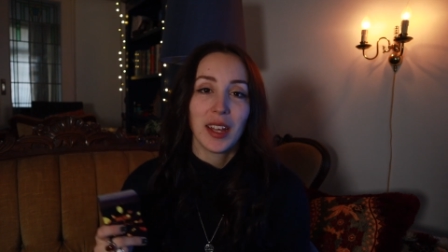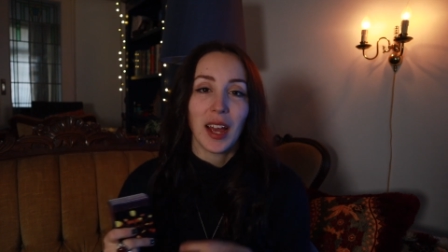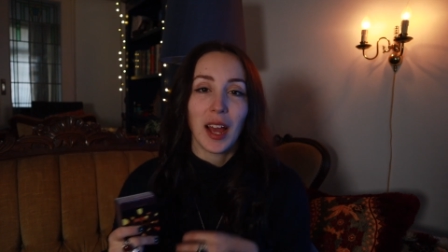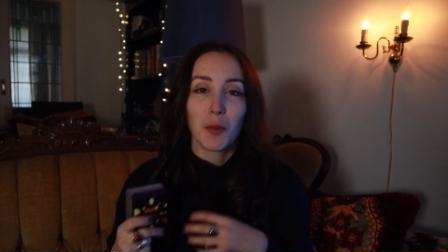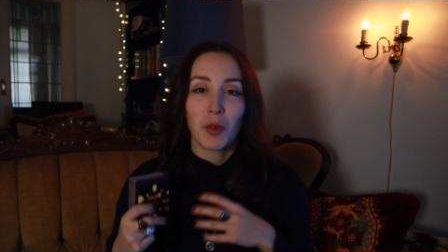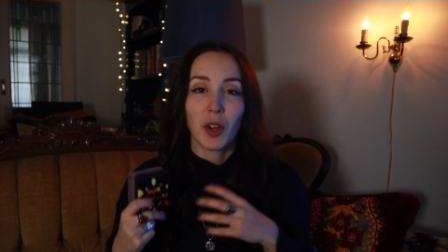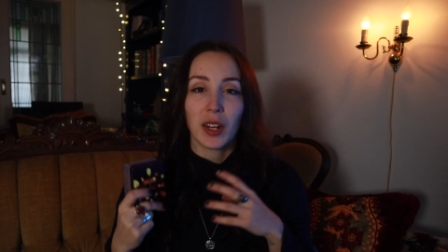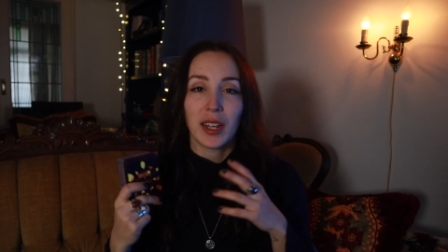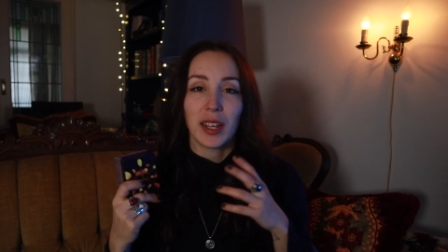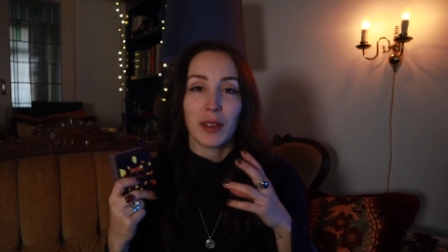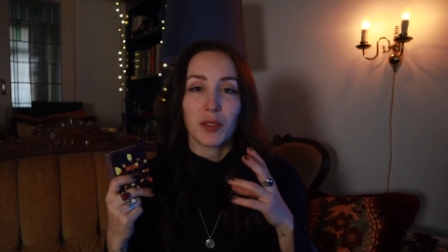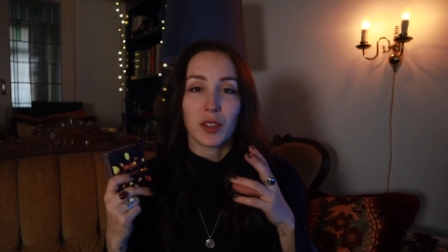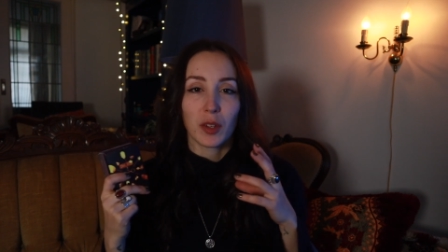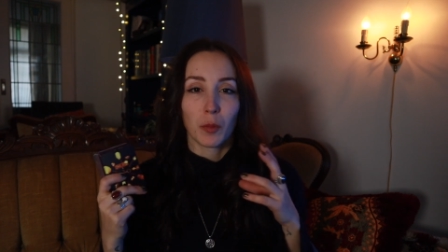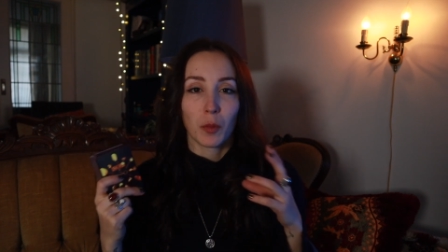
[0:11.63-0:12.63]
I'm going to
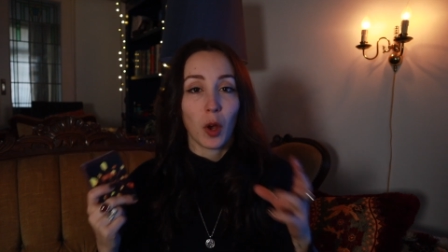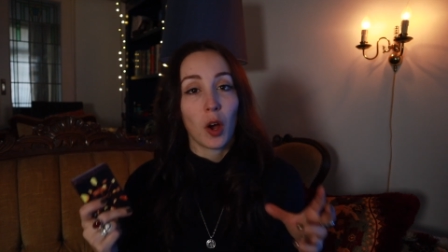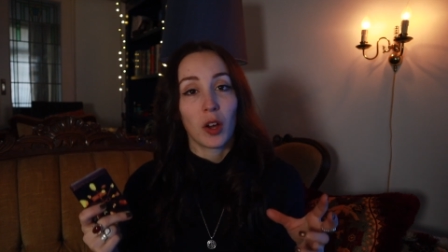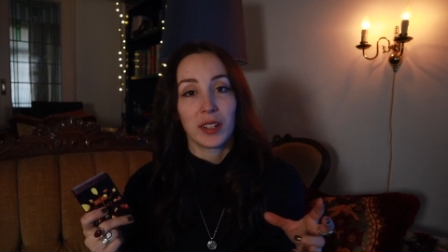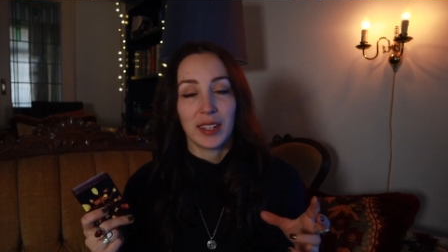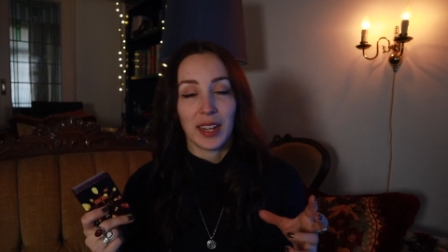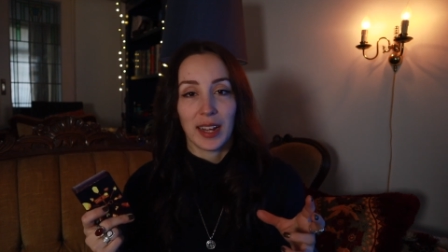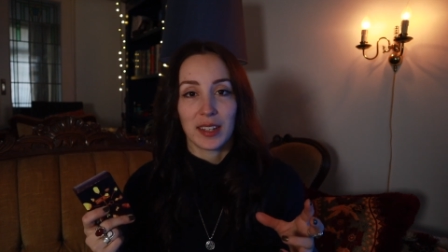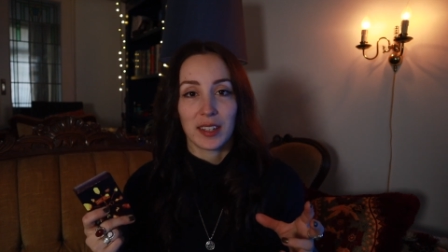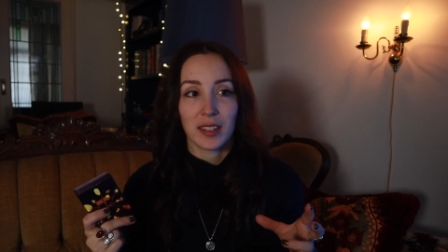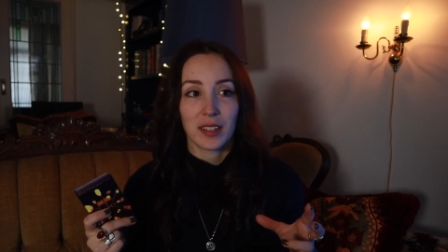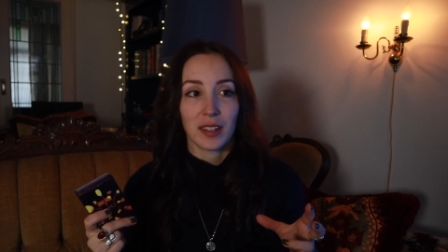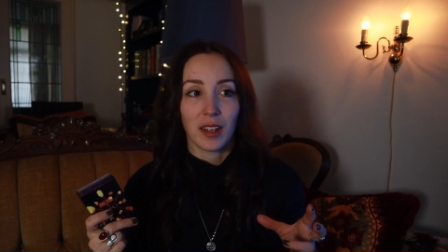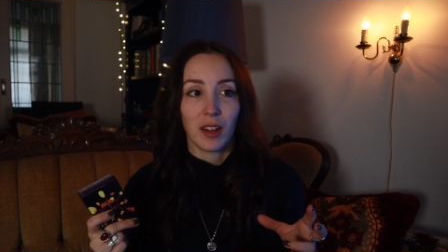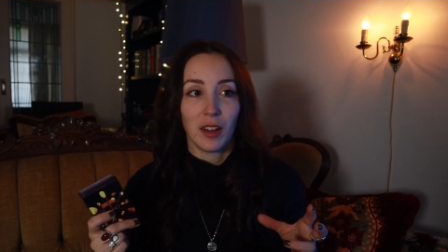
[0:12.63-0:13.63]
give some
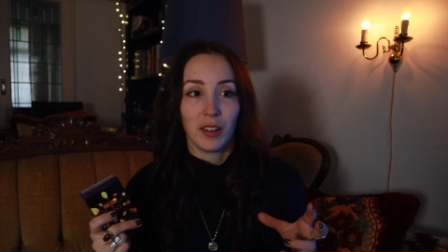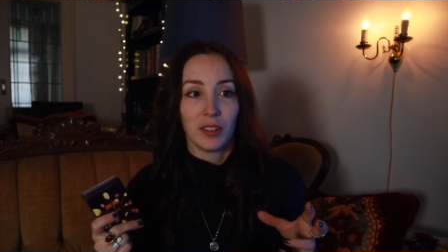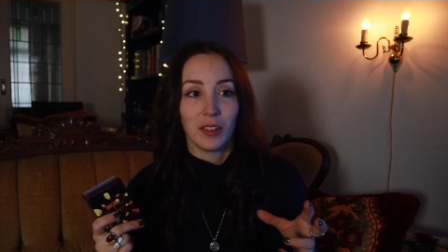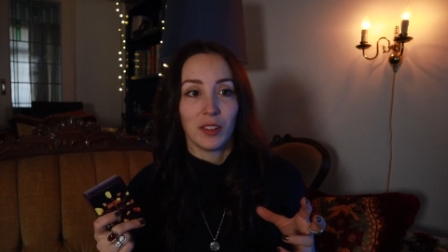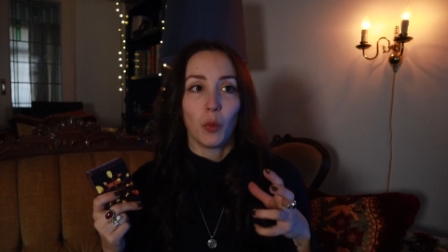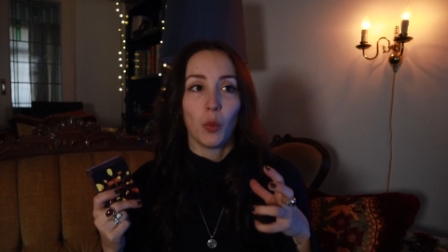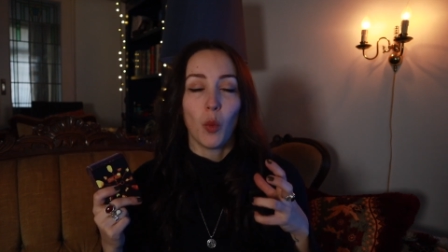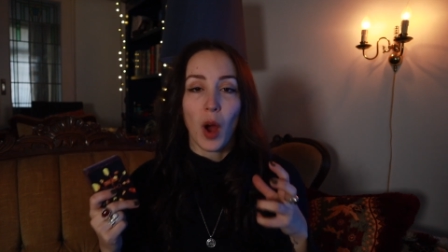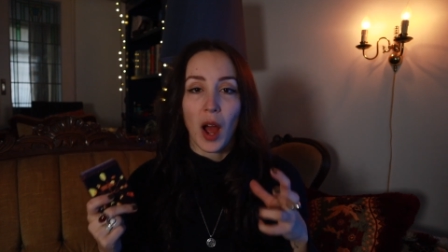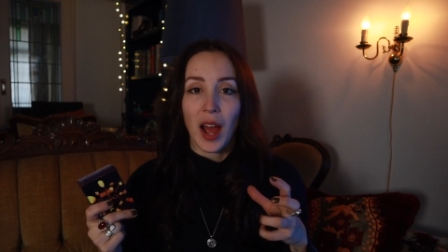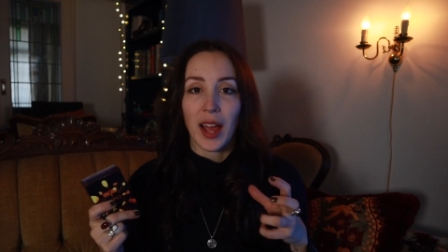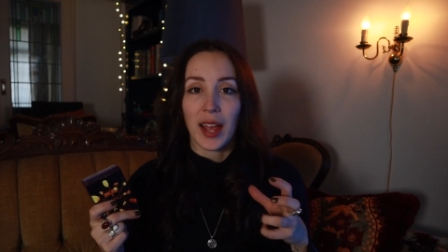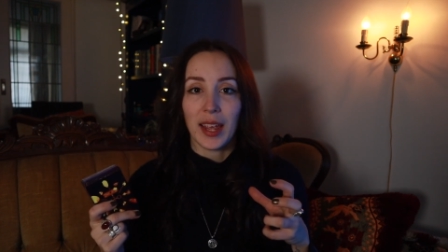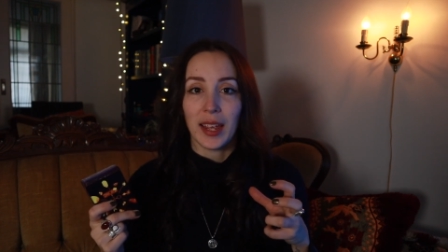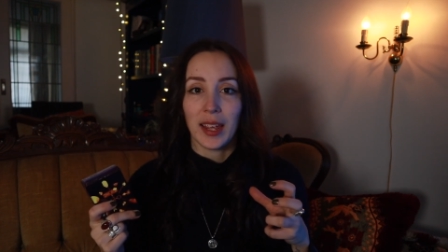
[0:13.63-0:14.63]
context on
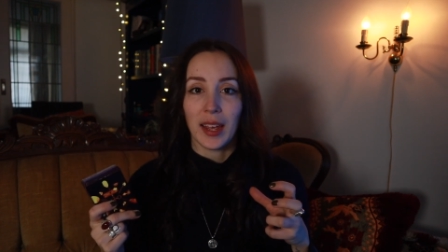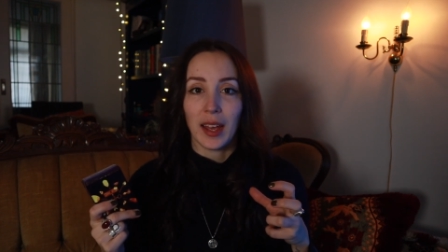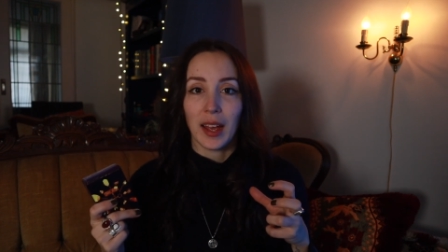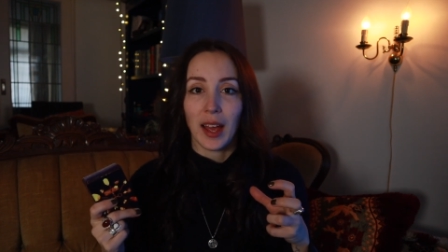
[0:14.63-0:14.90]
why